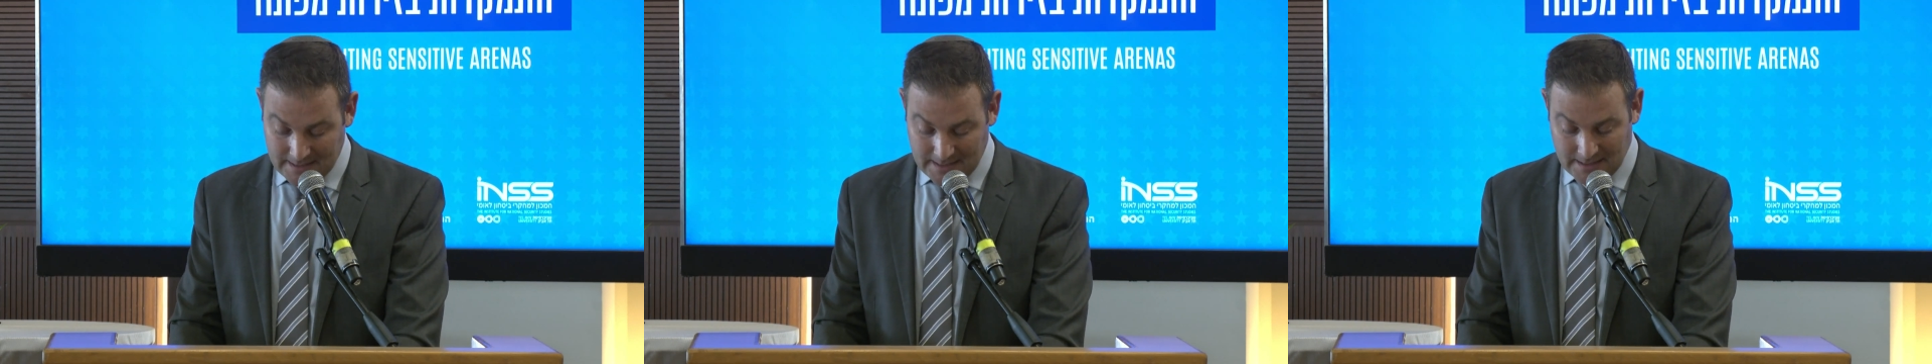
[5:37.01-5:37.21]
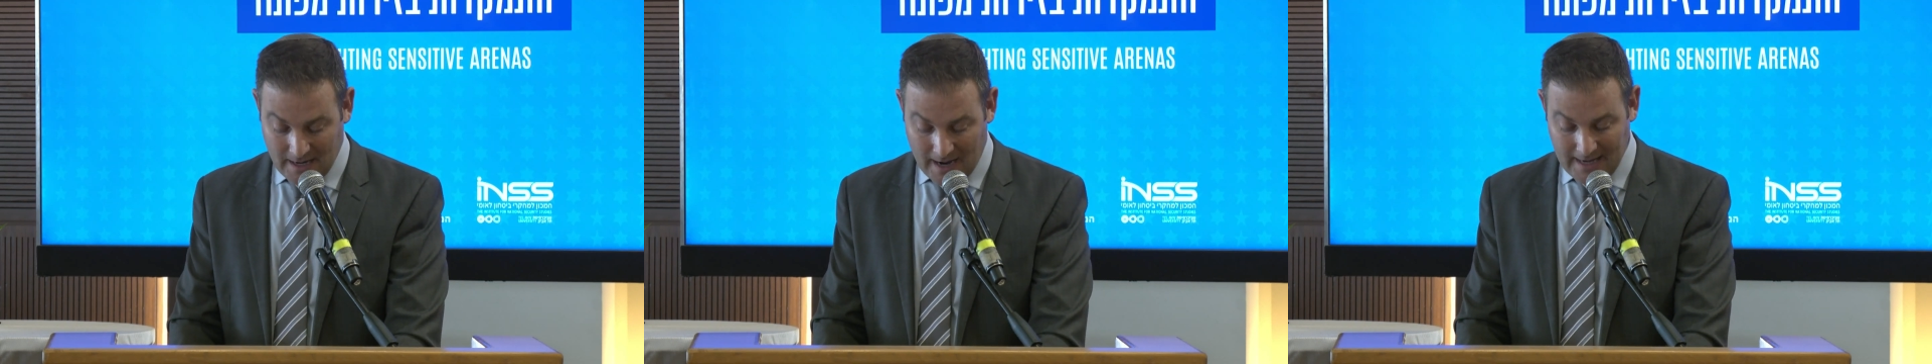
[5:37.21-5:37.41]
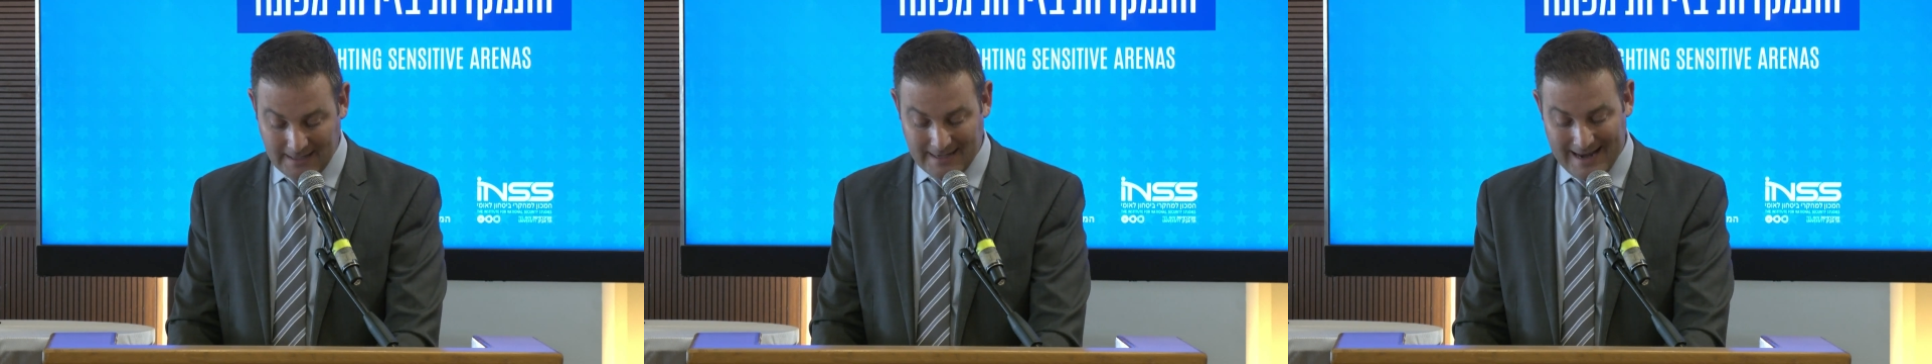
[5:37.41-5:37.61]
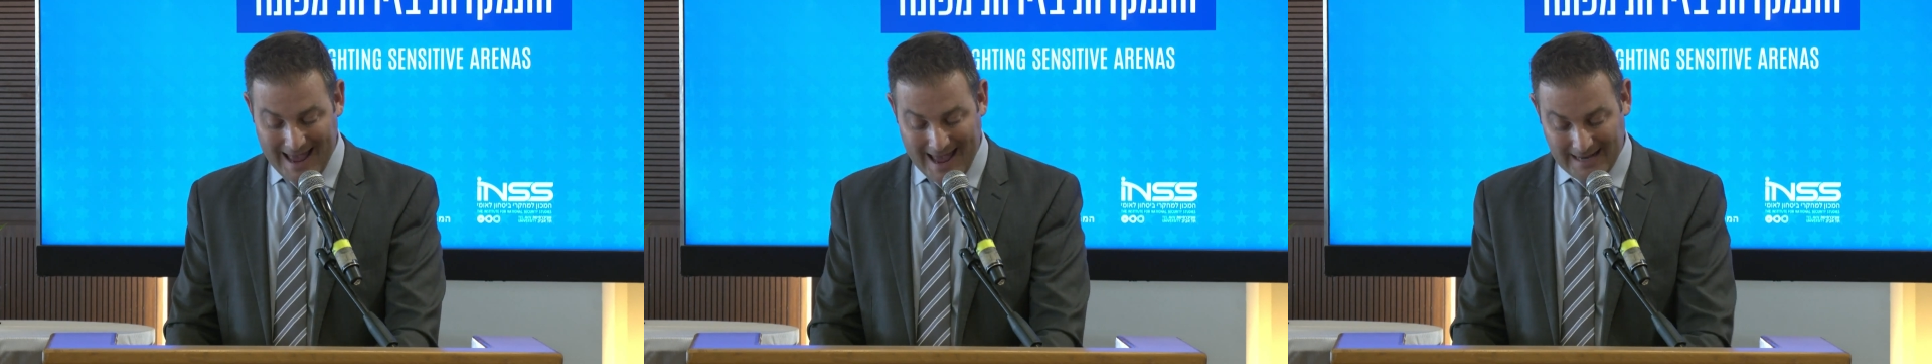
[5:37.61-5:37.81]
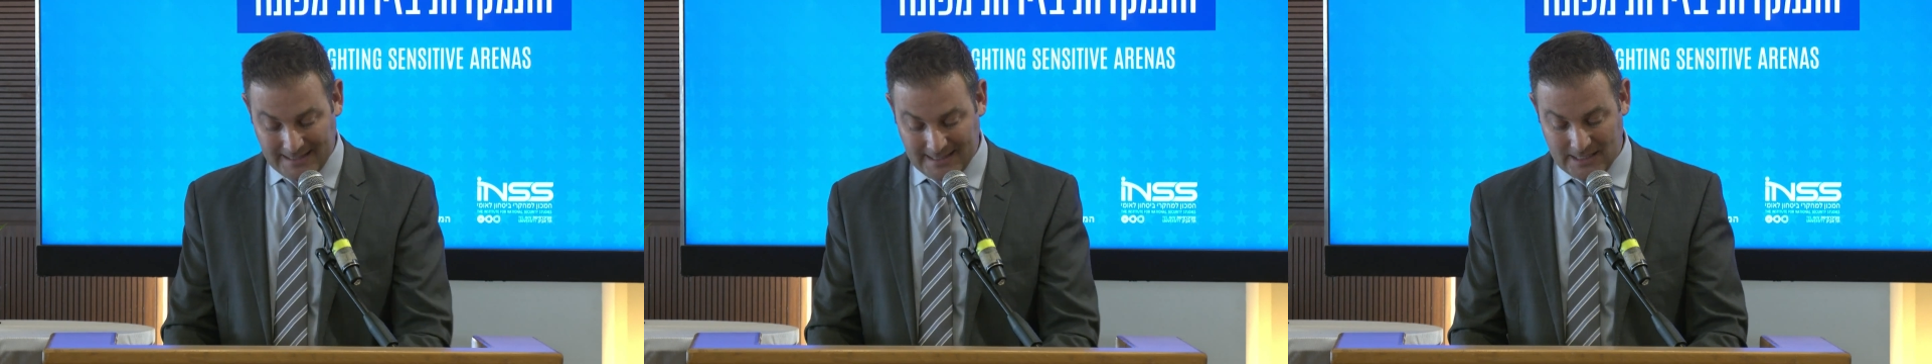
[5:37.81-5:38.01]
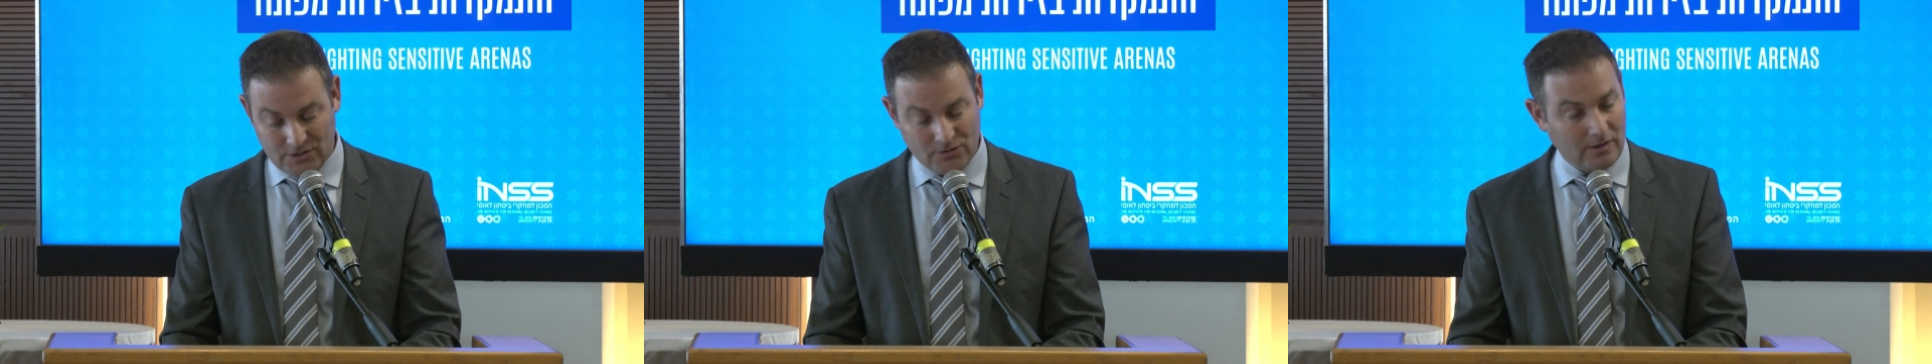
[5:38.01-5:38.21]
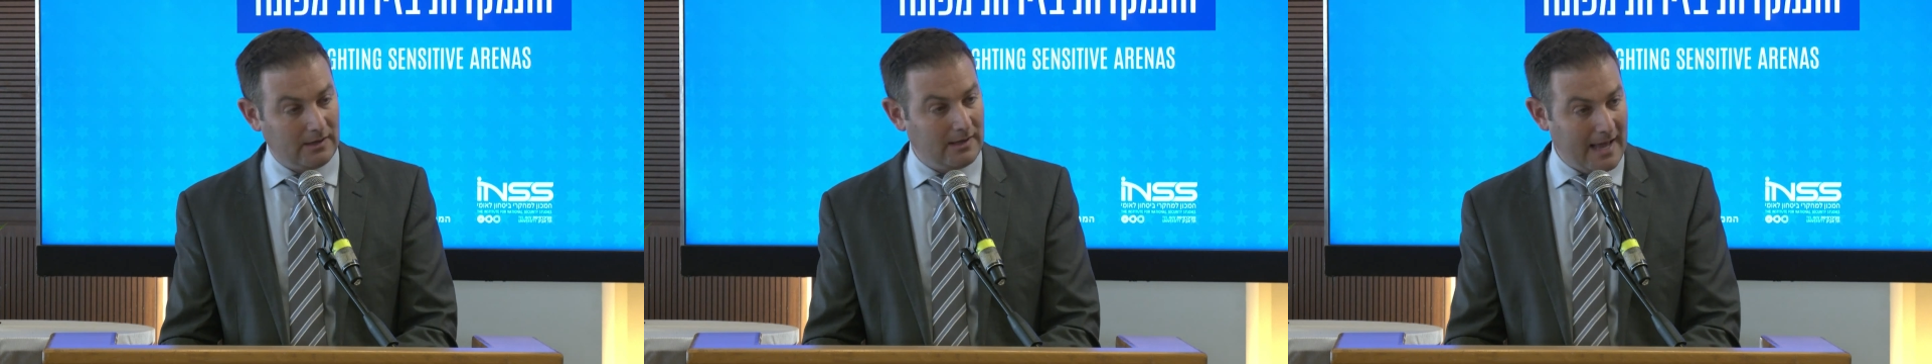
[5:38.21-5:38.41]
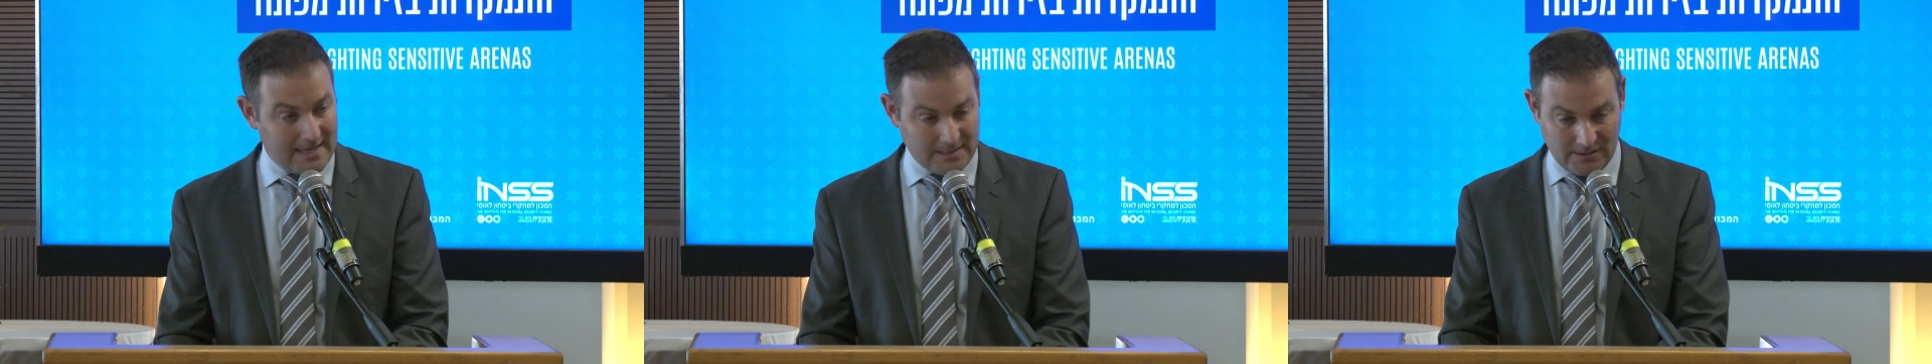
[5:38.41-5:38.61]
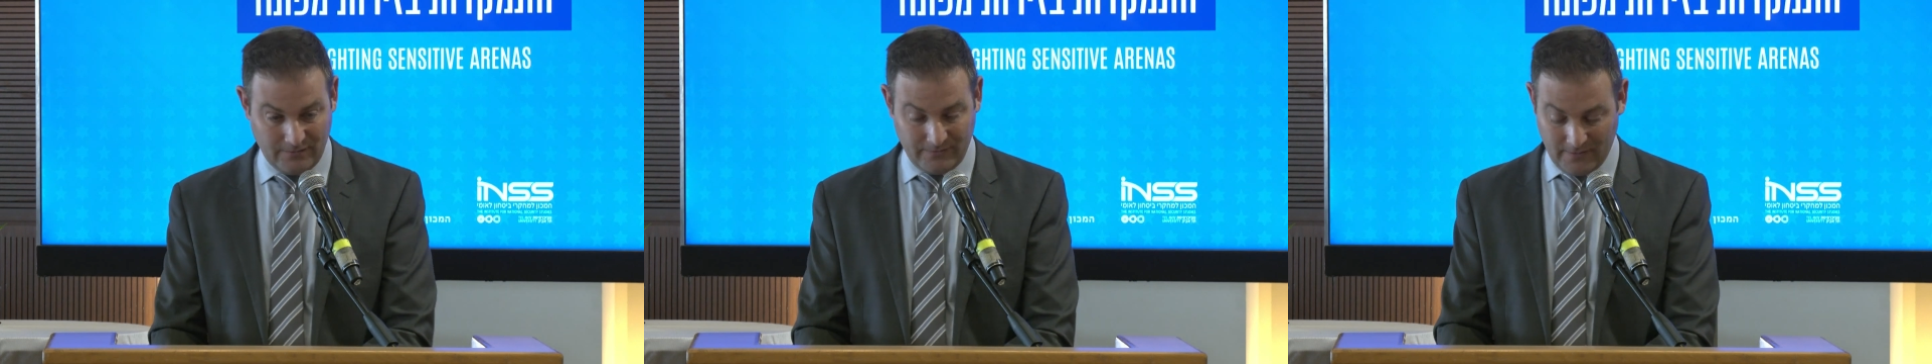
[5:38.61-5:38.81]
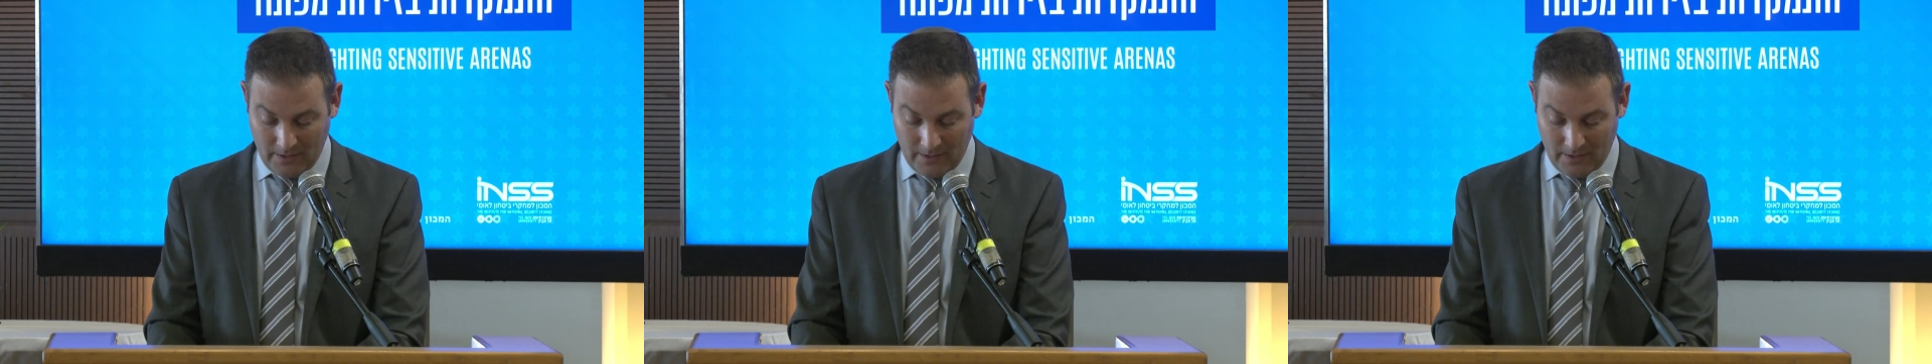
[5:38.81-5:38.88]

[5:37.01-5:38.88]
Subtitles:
signed an anti-Israel letter